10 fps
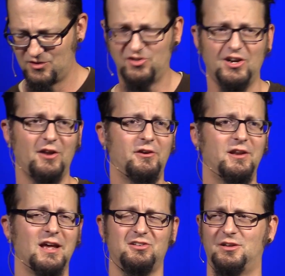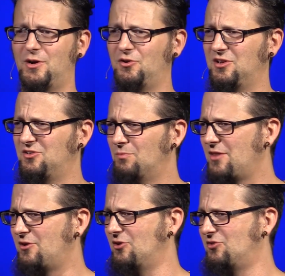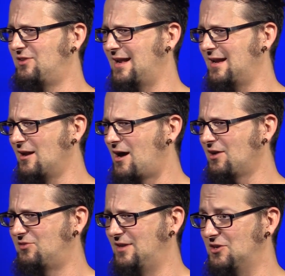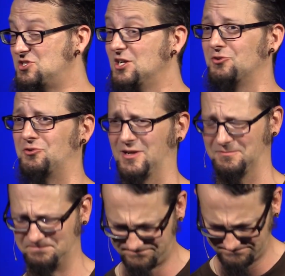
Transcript: to share their testimonies, mothers that had lost their children.